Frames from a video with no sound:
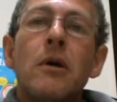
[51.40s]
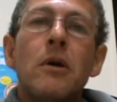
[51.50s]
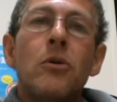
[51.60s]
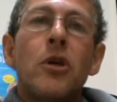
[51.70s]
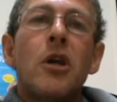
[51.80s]

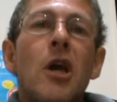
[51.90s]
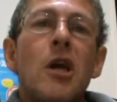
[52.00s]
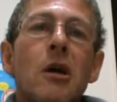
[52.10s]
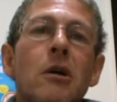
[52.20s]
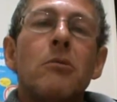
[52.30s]

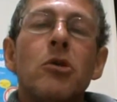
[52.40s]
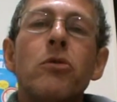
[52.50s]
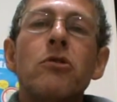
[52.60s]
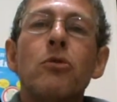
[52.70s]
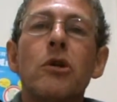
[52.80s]
Okay, I'm
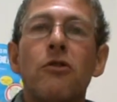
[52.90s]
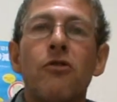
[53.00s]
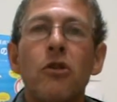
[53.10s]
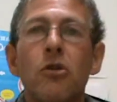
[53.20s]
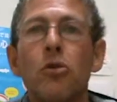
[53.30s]
going to
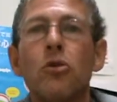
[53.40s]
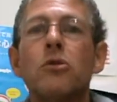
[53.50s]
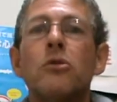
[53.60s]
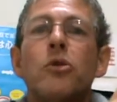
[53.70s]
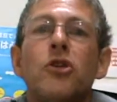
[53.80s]
answer your
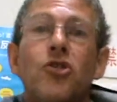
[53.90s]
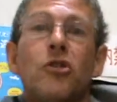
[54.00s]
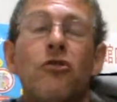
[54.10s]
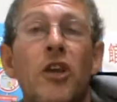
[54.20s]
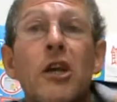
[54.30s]

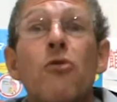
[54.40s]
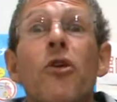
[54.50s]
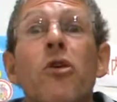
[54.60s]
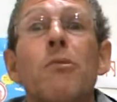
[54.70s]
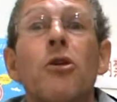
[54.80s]
questions. Thank you
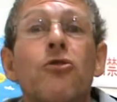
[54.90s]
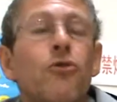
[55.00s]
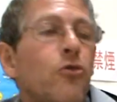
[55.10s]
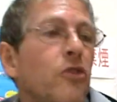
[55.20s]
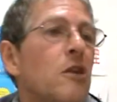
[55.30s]
very much
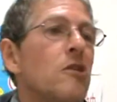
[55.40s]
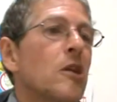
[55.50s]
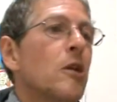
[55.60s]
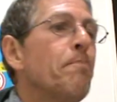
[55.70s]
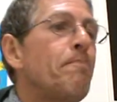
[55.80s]
for
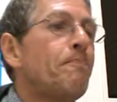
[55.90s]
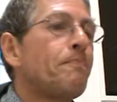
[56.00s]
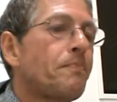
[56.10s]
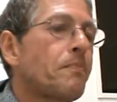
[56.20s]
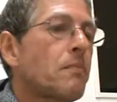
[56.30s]
sending them.
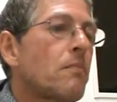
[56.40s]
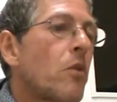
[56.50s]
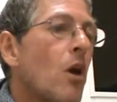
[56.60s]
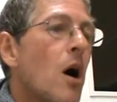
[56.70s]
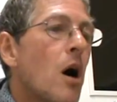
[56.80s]

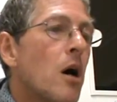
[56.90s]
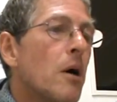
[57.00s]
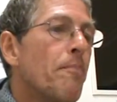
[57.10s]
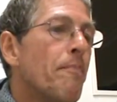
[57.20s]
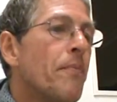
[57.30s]

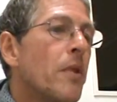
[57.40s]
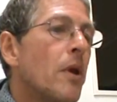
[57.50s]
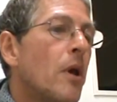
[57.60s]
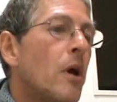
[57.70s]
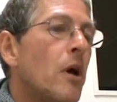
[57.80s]
Um,
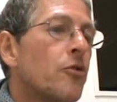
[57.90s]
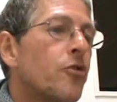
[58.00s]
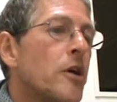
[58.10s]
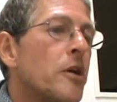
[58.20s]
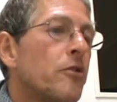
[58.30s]
I'll
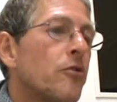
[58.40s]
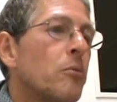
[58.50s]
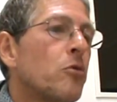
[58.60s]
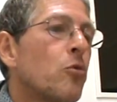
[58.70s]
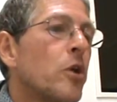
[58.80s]
try and answer
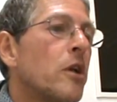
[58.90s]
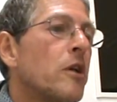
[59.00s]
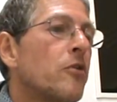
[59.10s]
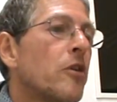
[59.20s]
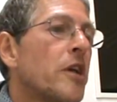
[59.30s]
them as
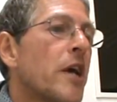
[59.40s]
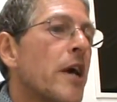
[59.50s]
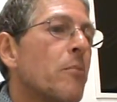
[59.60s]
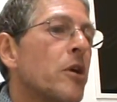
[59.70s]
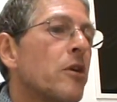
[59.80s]
quickly as I
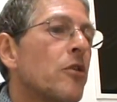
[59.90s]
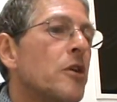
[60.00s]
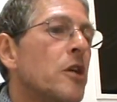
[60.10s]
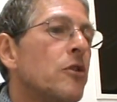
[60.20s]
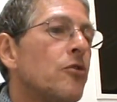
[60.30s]
can because I
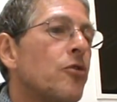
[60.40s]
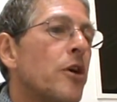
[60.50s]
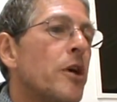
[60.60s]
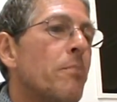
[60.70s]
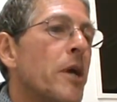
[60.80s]
need to
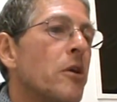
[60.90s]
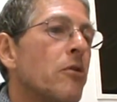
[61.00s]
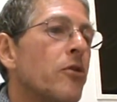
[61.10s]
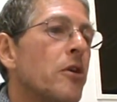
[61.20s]
try and make the